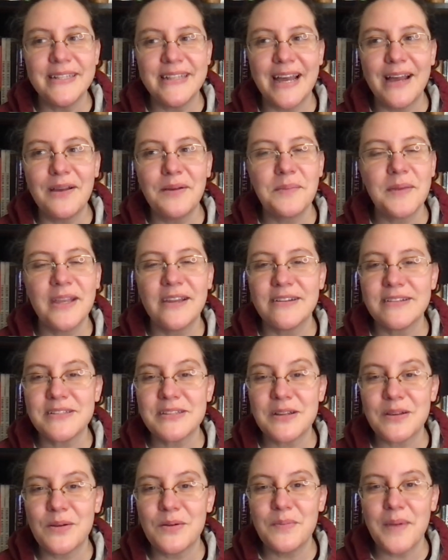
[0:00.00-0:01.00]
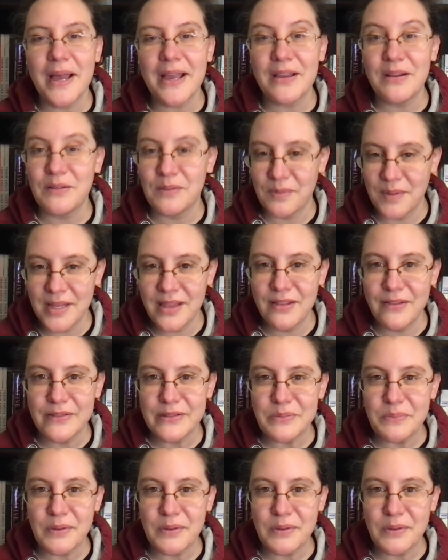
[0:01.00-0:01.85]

now I'm curious to go back and read those